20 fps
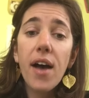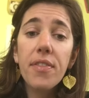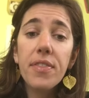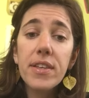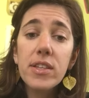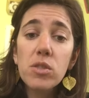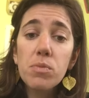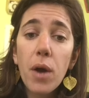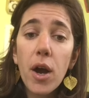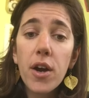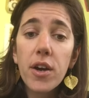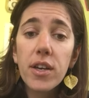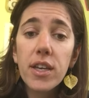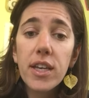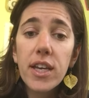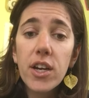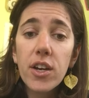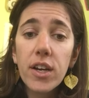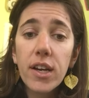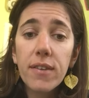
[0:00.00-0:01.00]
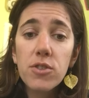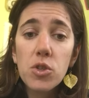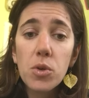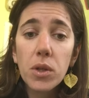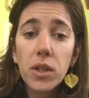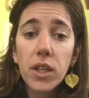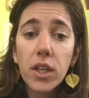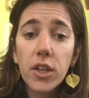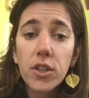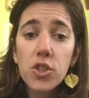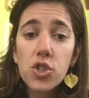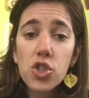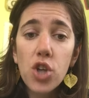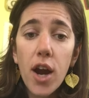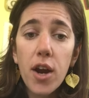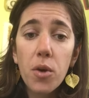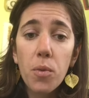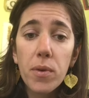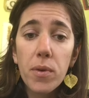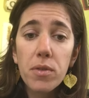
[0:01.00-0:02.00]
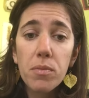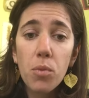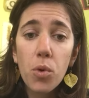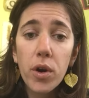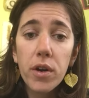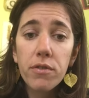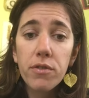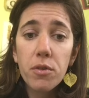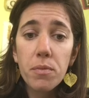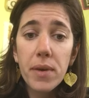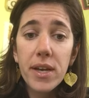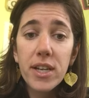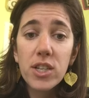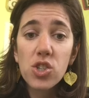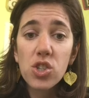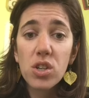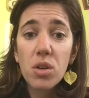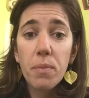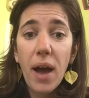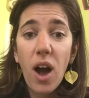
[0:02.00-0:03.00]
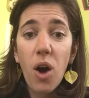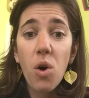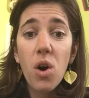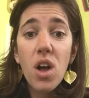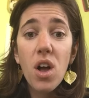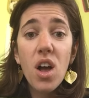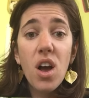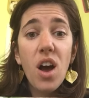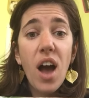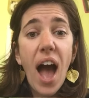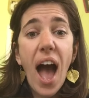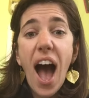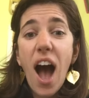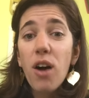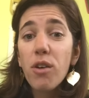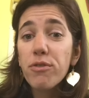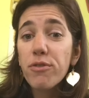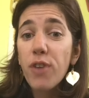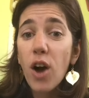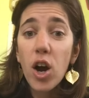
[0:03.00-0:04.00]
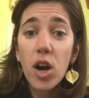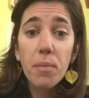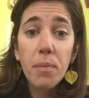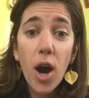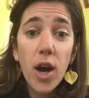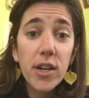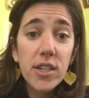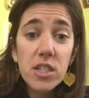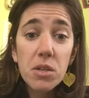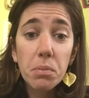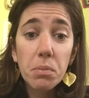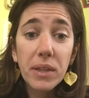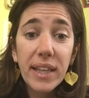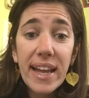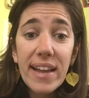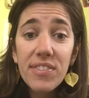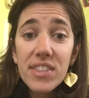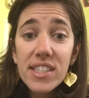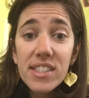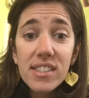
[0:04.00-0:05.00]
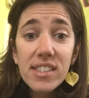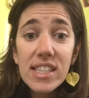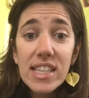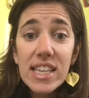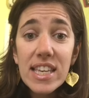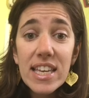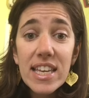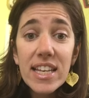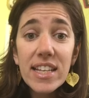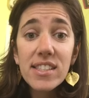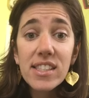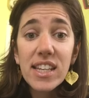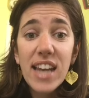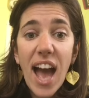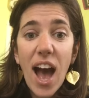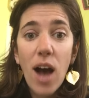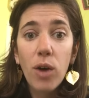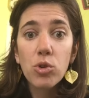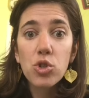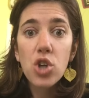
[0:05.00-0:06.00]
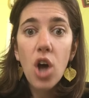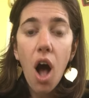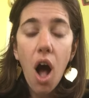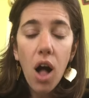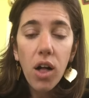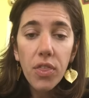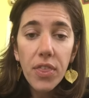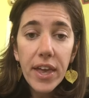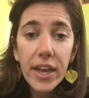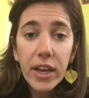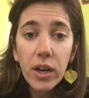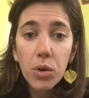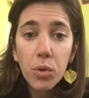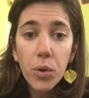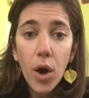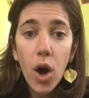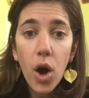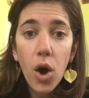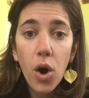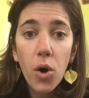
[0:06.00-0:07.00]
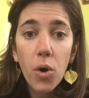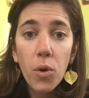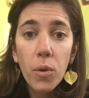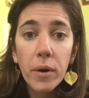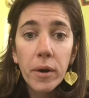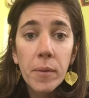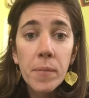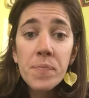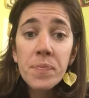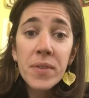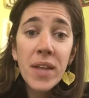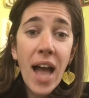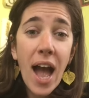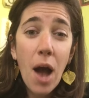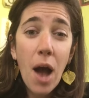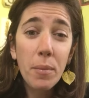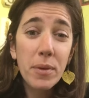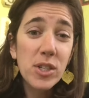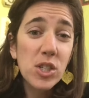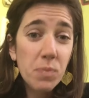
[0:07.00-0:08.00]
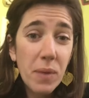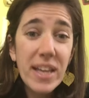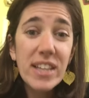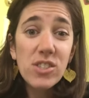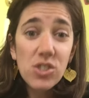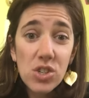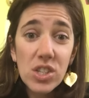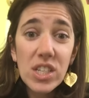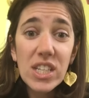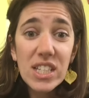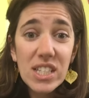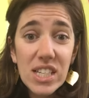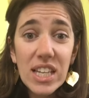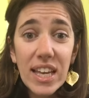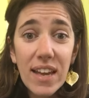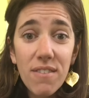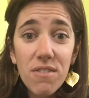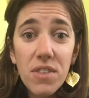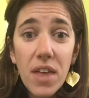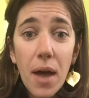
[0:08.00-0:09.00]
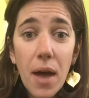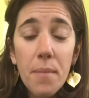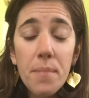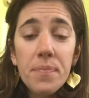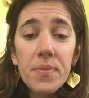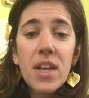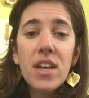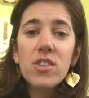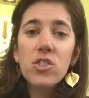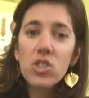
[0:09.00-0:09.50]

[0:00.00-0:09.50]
This part here gives you a little chart with more information about how far apart to plant the seeds and how tall they grow and how much space you need to give them.